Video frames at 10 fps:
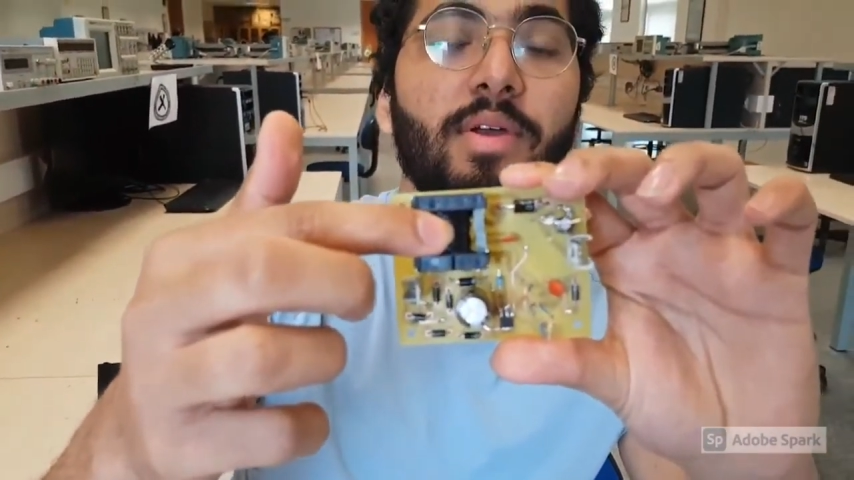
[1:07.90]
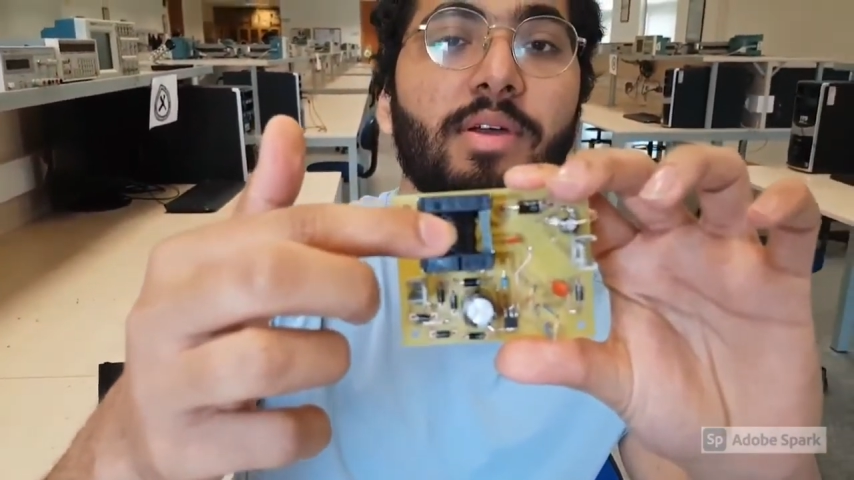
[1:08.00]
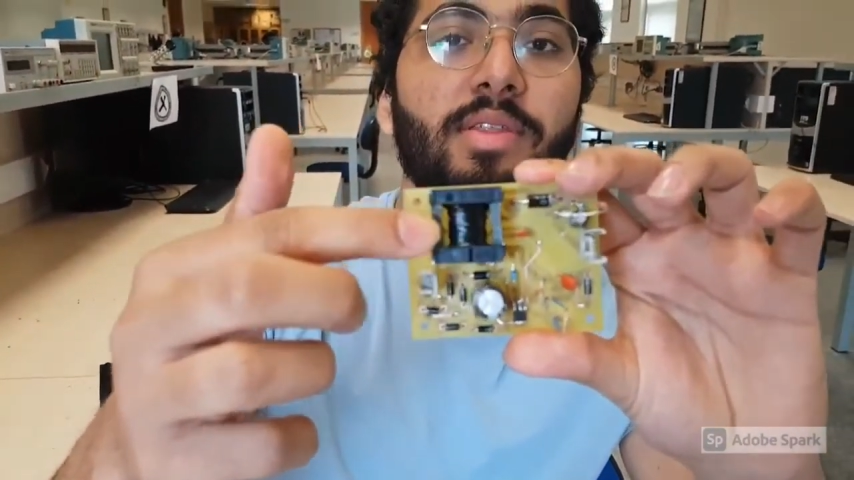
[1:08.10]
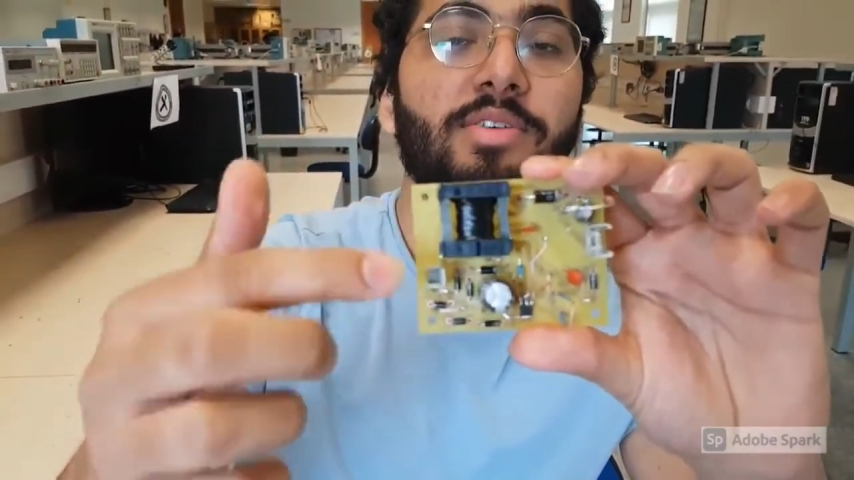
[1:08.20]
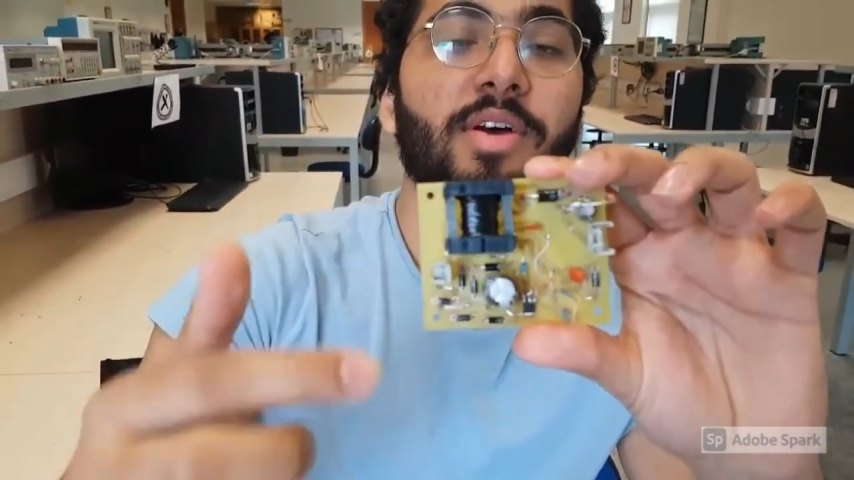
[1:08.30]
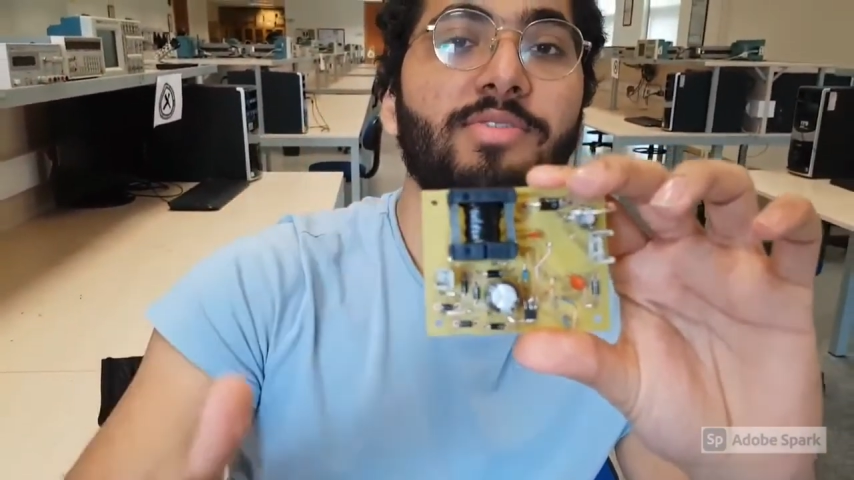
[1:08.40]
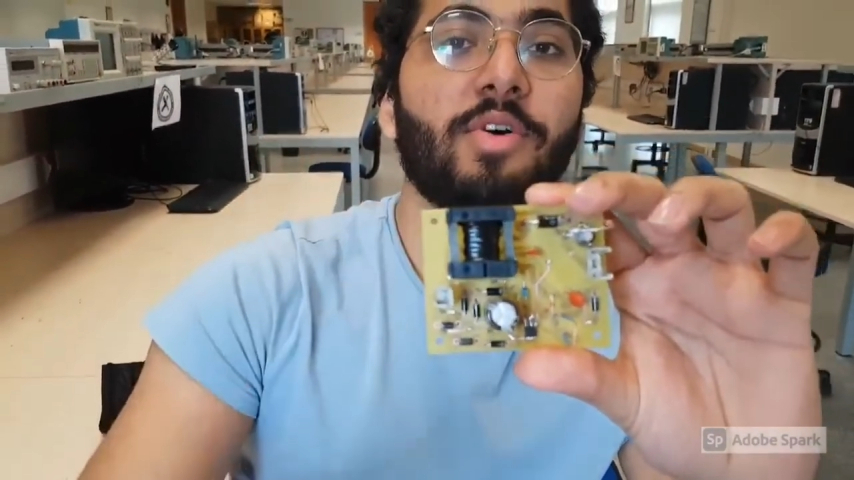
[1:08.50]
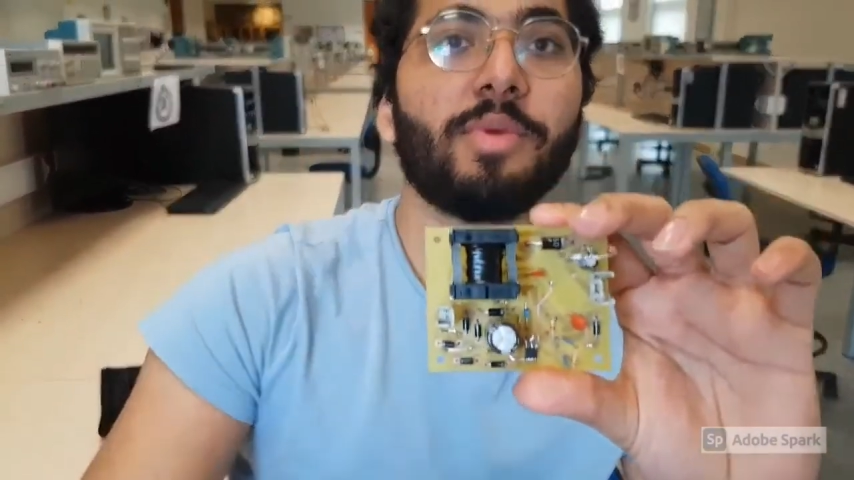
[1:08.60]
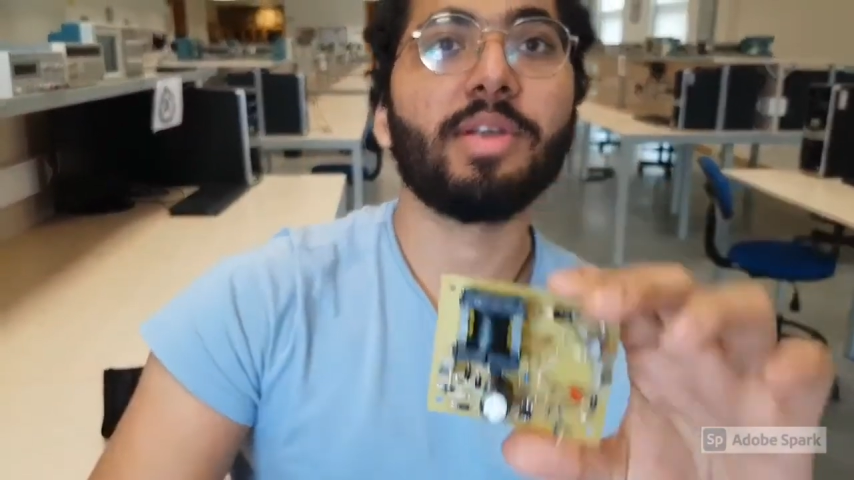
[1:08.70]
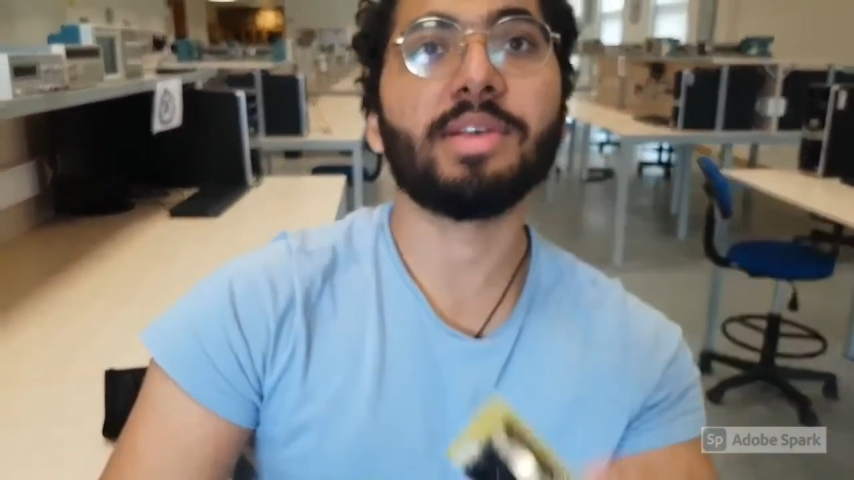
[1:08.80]
The
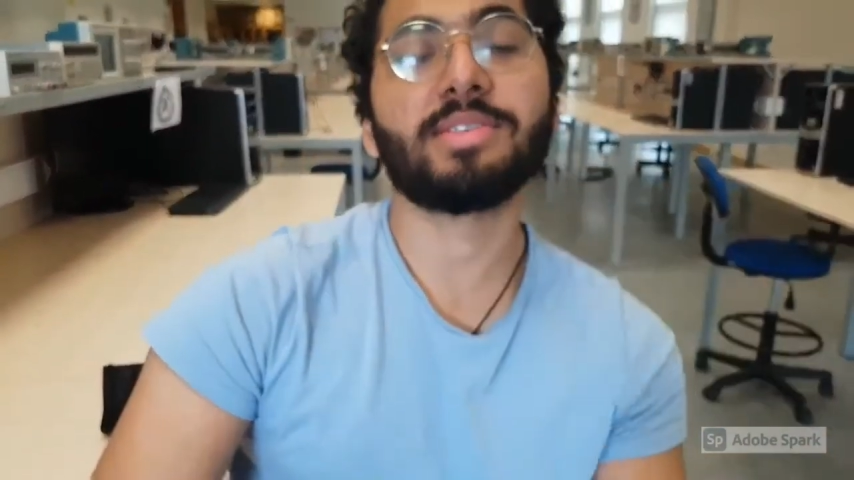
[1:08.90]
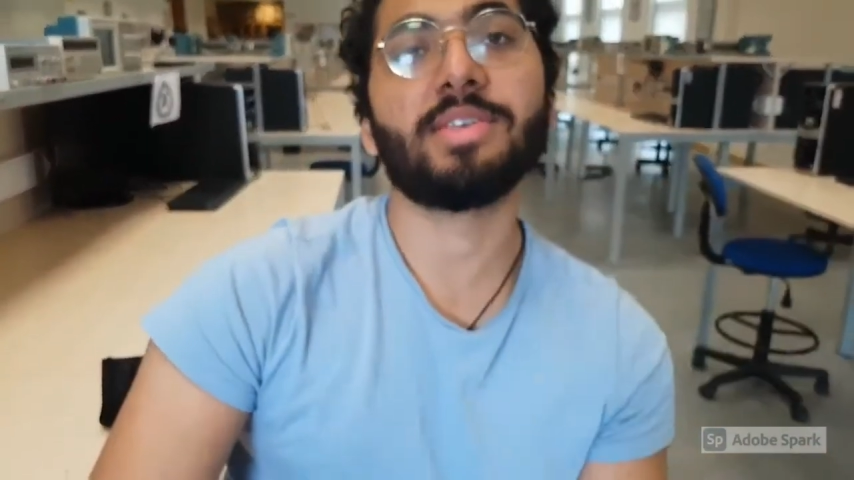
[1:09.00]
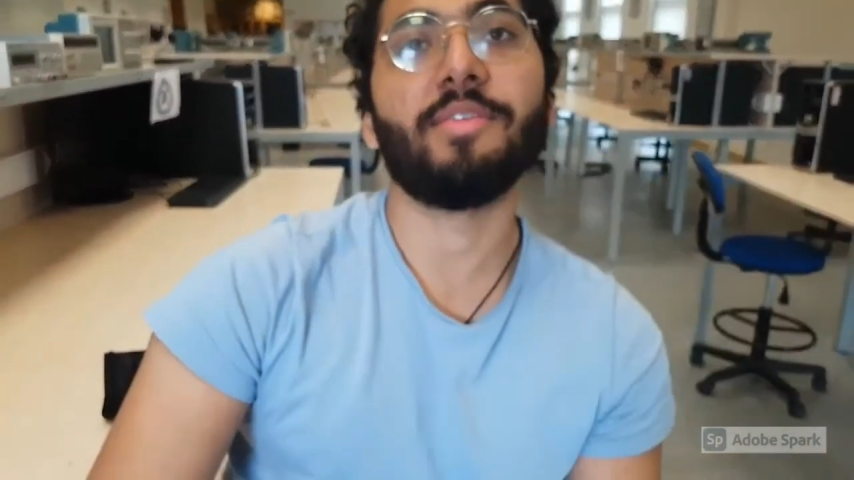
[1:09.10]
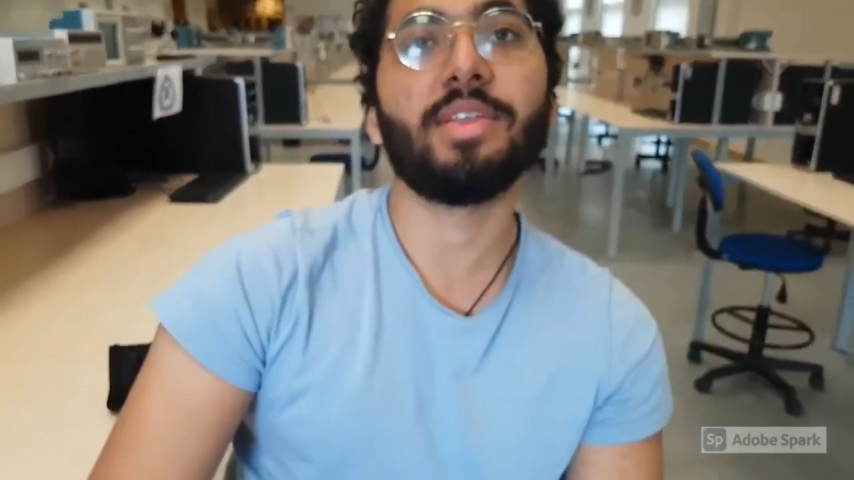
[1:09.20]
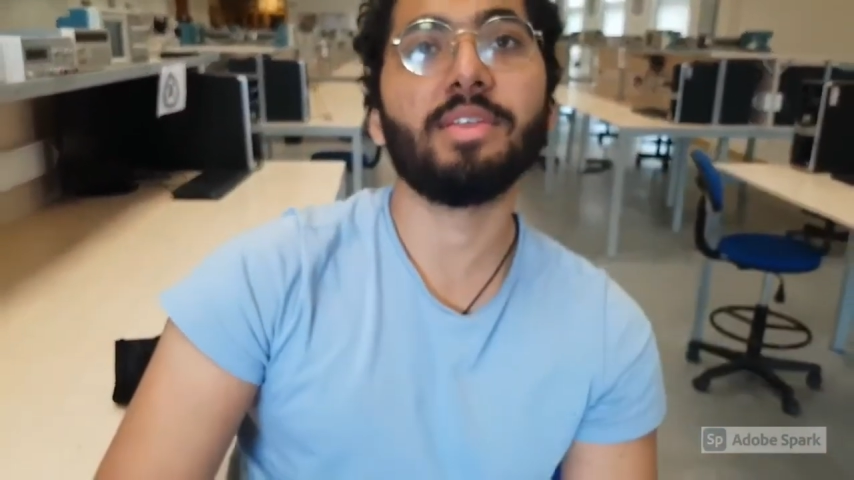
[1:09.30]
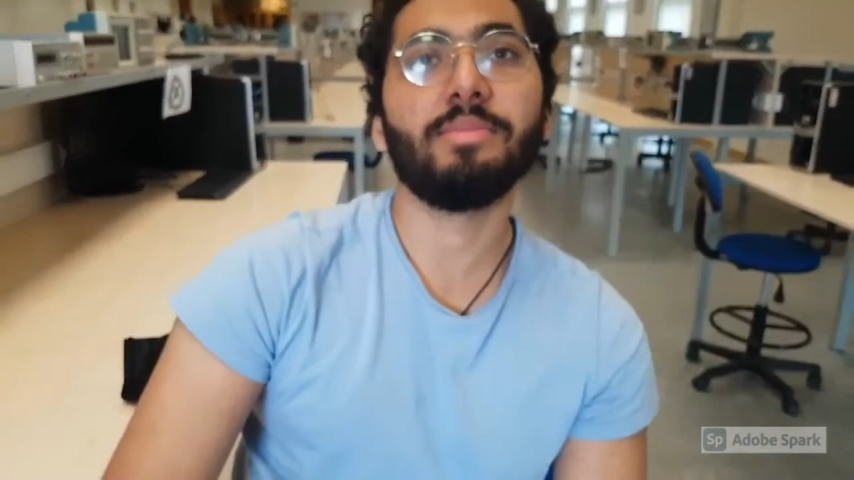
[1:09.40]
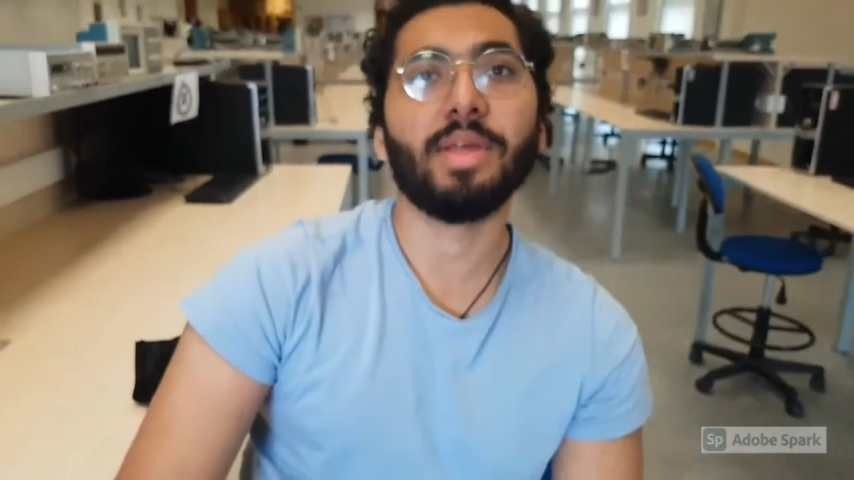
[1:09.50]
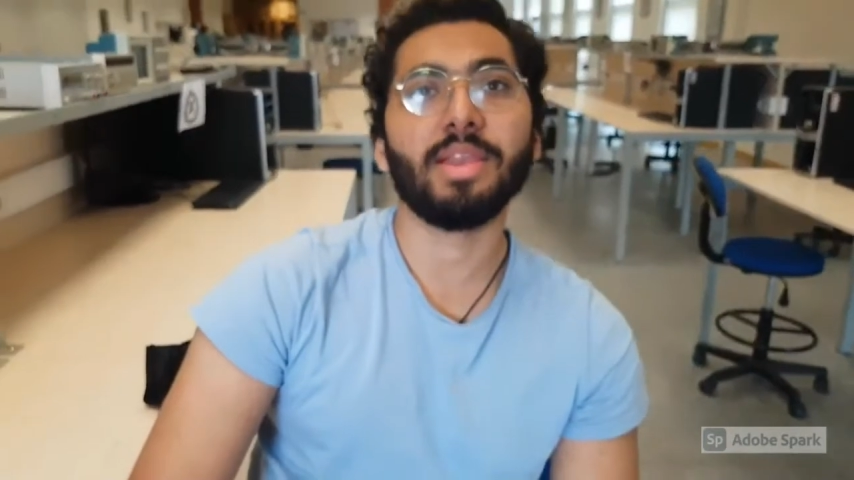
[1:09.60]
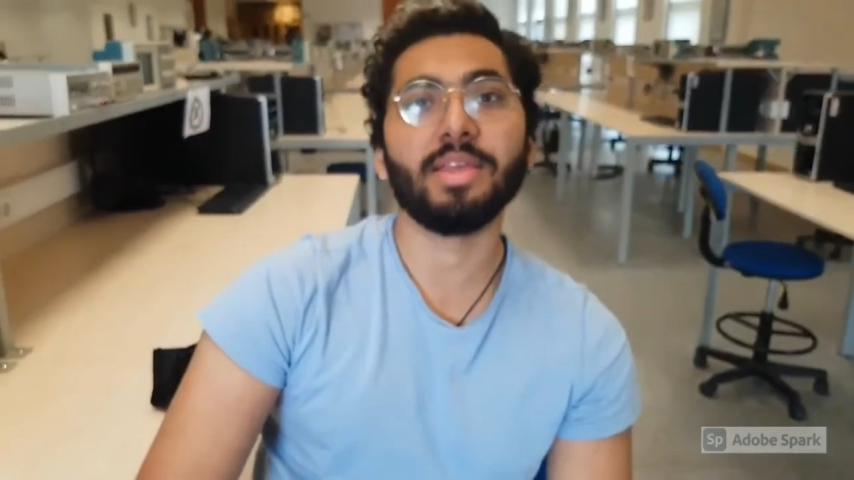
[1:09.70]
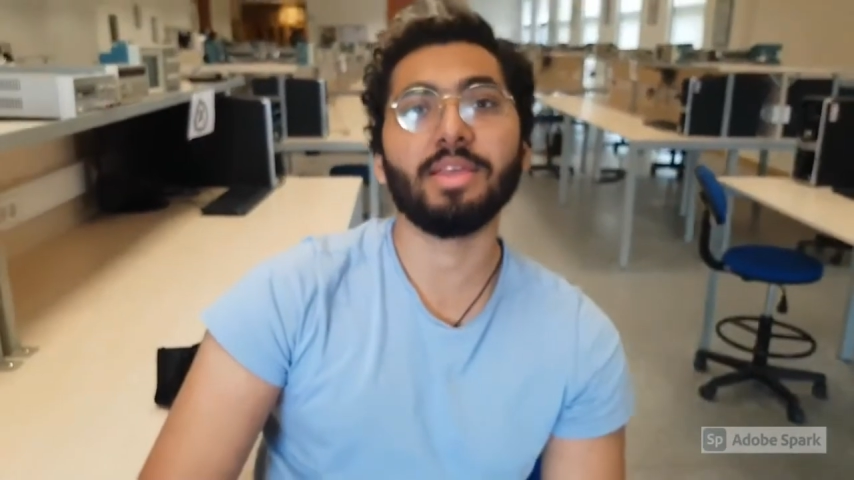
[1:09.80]
transformer has 7
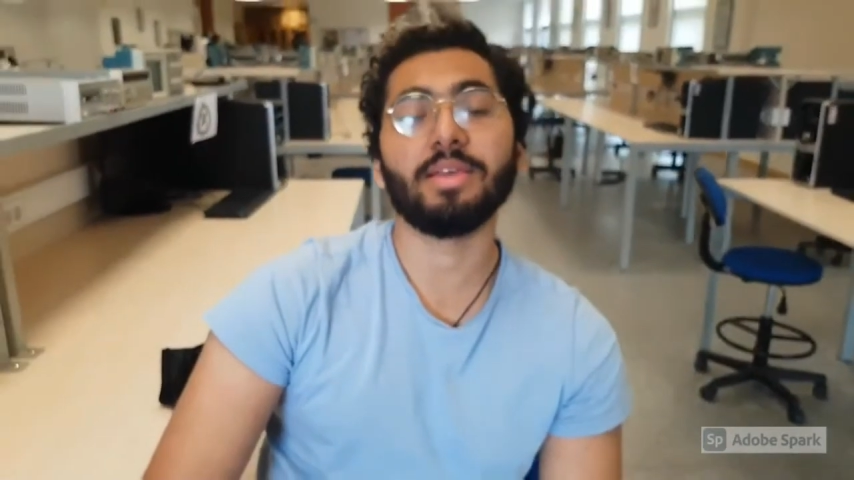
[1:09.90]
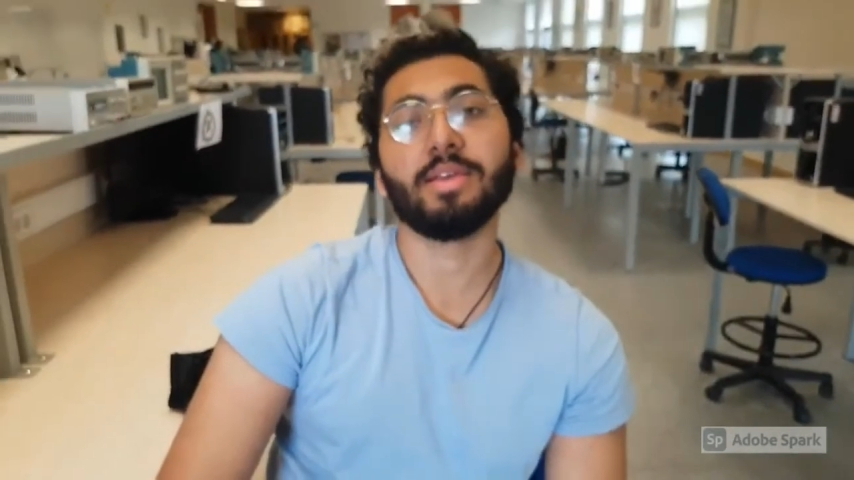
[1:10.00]
milli.